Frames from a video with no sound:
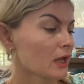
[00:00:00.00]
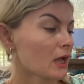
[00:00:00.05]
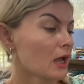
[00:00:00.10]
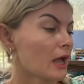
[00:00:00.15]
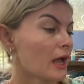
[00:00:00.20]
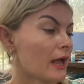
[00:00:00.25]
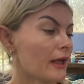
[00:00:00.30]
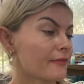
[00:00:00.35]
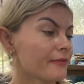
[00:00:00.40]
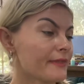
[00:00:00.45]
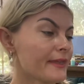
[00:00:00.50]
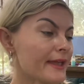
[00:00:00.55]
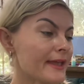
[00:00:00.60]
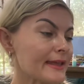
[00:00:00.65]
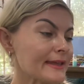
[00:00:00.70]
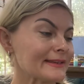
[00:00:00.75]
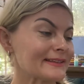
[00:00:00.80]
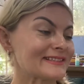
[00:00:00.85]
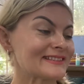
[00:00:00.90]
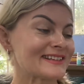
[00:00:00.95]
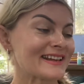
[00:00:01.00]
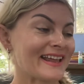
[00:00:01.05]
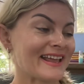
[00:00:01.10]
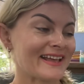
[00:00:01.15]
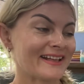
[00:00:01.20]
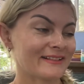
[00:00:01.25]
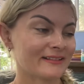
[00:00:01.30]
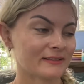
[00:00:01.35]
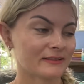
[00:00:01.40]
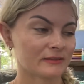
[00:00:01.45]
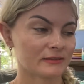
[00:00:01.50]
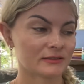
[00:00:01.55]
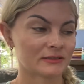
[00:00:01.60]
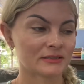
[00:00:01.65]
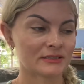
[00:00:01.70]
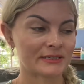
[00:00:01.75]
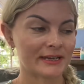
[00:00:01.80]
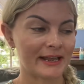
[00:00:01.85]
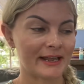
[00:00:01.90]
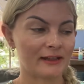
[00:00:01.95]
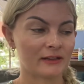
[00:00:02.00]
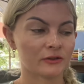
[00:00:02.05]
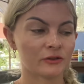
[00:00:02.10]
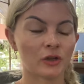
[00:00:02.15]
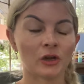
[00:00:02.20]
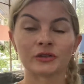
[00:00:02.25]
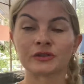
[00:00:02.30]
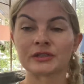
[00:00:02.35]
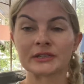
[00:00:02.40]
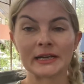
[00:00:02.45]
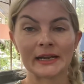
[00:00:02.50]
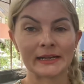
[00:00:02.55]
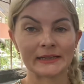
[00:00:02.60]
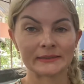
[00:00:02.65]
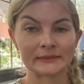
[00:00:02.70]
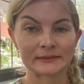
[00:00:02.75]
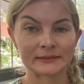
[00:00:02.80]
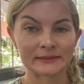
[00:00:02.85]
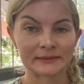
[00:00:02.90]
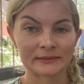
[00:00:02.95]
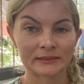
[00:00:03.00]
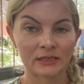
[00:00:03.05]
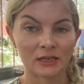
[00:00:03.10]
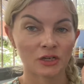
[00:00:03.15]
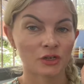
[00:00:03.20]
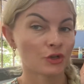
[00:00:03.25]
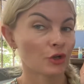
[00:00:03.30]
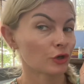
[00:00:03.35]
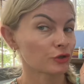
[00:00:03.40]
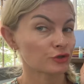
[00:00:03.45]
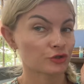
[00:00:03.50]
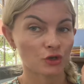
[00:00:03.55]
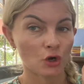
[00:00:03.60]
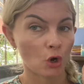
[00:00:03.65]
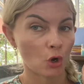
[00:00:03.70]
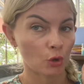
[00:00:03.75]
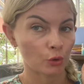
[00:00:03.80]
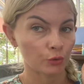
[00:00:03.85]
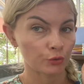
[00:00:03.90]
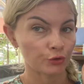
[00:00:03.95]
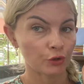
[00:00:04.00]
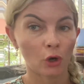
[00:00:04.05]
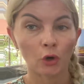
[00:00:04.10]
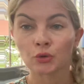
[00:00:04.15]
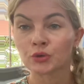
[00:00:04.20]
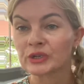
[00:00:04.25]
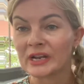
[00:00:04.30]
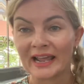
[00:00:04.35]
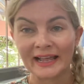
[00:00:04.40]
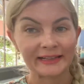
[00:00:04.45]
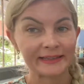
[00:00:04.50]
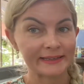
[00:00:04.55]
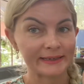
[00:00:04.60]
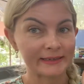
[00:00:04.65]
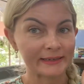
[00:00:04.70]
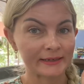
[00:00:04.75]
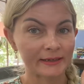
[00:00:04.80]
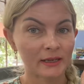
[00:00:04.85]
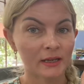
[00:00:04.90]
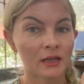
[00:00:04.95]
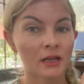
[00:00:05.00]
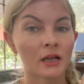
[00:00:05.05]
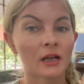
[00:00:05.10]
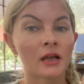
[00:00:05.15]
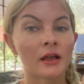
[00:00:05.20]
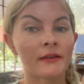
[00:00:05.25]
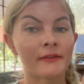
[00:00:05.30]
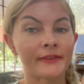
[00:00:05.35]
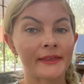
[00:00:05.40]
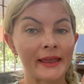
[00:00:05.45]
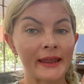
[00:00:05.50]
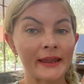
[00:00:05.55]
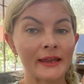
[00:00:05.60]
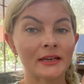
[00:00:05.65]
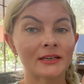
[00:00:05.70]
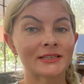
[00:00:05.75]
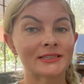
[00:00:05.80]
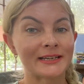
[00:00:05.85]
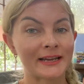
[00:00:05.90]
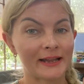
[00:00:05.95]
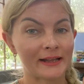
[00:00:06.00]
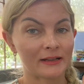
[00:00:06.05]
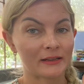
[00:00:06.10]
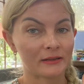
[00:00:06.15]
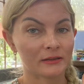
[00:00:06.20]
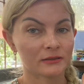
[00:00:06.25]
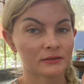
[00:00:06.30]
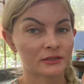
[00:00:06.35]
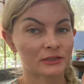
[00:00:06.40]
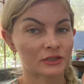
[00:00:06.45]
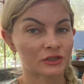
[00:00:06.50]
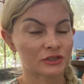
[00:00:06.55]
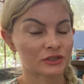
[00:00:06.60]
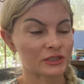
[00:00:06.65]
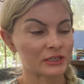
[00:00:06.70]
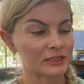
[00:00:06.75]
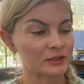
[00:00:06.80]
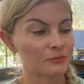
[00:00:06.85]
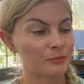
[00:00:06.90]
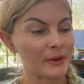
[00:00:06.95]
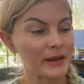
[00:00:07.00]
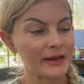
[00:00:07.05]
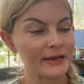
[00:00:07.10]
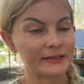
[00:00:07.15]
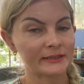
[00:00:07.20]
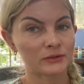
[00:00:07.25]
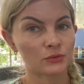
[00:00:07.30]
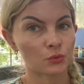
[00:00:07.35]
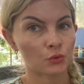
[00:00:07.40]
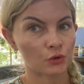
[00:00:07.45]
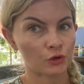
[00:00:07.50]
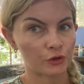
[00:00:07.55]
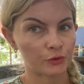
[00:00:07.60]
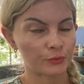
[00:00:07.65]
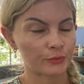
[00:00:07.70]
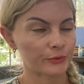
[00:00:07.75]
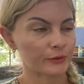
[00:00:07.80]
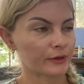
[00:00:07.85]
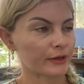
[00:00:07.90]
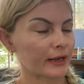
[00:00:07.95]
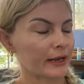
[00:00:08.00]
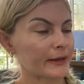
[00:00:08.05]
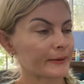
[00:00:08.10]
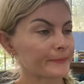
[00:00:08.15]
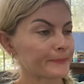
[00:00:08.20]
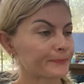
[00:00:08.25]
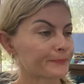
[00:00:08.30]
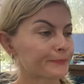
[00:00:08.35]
And they tell, not tells, not told, no telling. They tell, just base verb. Okay.